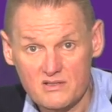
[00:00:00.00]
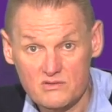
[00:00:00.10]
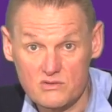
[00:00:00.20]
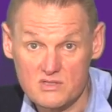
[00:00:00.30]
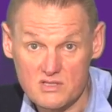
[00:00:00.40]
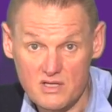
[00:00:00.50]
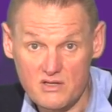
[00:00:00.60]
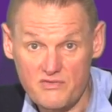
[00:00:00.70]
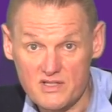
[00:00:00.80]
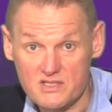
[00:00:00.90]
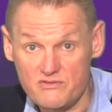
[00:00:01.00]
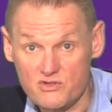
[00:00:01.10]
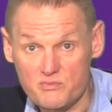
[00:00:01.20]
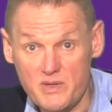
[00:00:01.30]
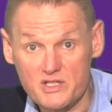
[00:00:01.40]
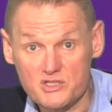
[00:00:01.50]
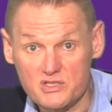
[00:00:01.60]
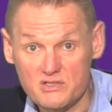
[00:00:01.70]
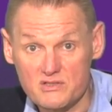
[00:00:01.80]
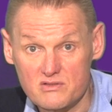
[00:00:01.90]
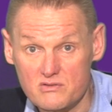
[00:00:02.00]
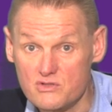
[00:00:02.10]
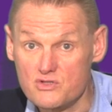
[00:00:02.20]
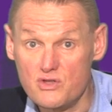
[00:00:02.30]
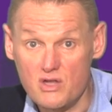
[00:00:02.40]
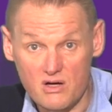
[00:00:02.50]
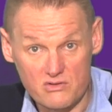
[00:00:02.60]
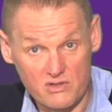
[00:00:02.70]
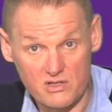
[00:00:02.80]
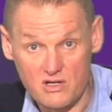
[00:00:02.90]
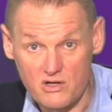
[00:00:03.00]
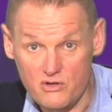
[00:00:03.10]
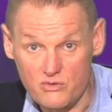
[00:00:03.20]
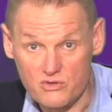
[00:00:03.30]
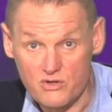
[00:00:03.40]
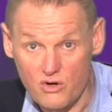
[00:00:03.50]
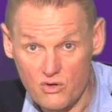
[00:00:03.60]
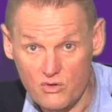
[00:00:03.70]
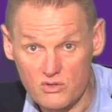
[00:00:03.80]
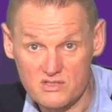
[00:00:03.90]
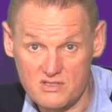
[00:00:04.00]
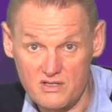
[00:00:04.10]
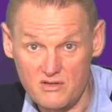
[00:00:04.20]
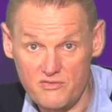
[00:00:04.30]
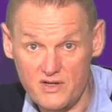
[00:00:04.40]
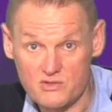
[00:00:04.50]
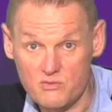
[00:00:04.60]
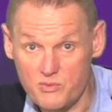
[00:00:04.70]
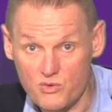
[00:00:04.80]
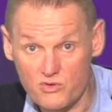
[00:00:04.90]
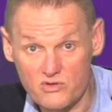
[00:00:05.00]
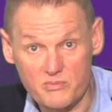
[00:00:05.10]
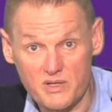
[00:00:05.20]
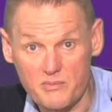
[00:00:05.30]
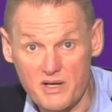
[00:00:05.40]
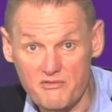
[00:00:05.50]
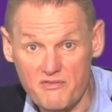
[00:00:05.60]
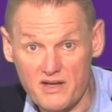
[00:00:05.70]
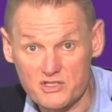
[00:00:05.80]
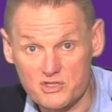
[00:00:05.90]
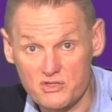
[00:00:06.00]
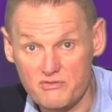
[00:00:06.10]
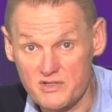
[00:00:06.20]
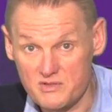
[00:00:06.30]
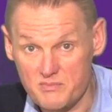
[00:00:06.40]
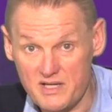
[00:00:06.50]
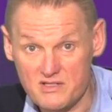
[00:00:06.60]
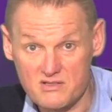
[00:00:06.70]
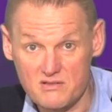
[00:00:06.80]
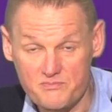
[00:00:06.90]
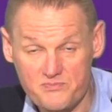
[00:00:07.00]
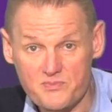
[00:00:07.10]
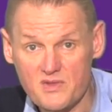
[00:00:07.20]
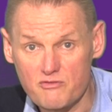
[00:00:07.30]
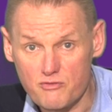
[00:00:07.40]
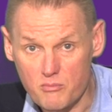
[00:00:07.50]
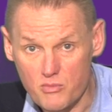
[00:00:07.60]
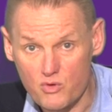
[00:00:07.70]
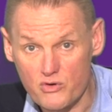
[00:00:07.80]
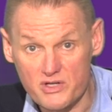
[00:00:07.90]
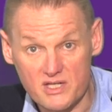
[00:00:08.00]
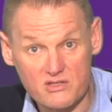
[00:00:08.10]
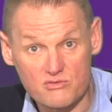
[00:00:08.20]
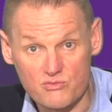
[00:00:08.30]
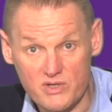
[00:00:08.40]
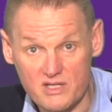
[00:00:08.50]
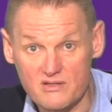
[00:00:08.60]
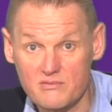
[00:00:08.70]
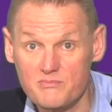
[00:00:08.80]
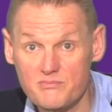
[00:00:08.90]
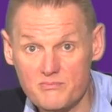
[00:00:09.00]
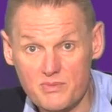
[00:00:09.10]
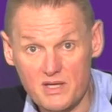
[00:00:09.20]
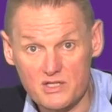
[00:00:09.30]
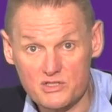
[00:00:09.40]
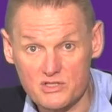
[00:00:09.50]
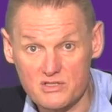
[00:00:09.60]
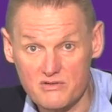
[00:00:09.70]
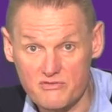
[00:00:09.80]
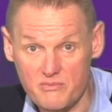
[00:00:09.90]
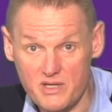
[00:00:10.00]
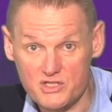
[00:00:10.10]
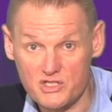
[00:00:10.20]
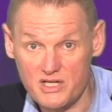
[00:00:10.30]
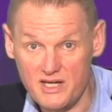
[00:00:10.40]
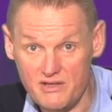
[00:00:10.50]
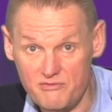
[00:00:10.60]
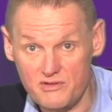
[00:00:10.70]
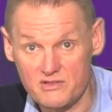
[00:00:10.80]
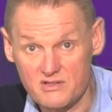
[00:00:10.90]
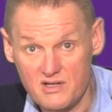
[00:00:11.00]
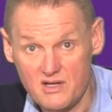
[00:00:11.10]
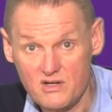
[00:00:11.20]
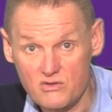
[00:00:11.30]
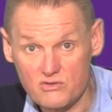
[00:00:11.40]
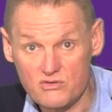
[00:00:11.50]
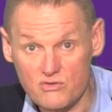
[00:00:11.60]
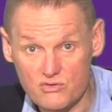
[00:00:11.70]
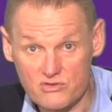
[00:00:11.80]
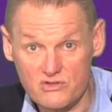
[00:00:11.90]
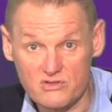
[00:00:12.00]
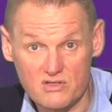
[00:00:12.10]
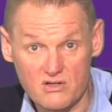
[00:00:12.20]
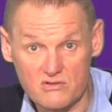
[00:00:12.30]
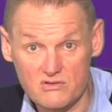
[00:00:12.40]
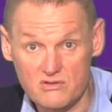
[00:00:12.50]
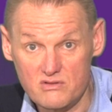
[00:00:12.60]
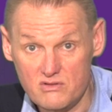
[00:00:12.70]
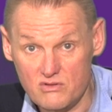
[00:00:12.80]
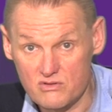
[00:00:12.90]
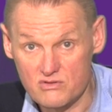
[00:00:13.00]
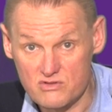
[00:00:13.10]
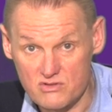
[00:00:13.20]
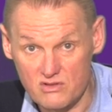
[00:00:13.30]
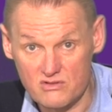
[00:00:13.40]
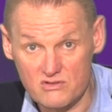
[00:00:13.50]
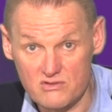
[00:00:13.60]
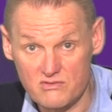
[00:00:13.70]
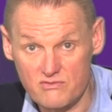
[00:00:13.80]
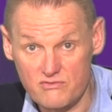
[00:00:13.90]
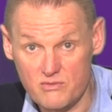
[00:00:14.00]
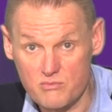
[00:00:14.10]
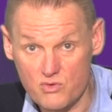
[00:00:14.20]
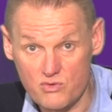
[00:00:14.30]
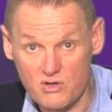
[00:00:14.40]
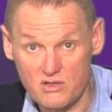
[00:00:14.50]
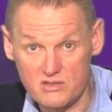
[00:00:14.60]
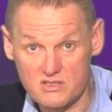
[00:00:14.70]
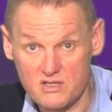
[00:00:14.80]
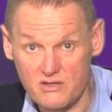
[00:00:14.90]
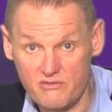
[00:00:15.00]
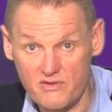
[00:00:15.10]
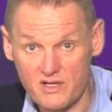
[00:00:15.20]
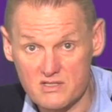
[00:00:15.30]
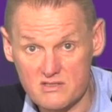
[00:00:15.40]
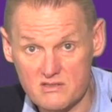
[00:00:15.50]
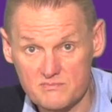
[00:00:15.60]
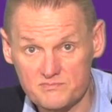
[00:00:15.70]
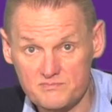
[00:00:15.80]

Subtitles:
So the side effects I've just mentioned does not include all the side effects reported by the manufacturer for this medicine. For more, you need to read the patient information leaflet or talk to your doctor or consultant for more on the side effects.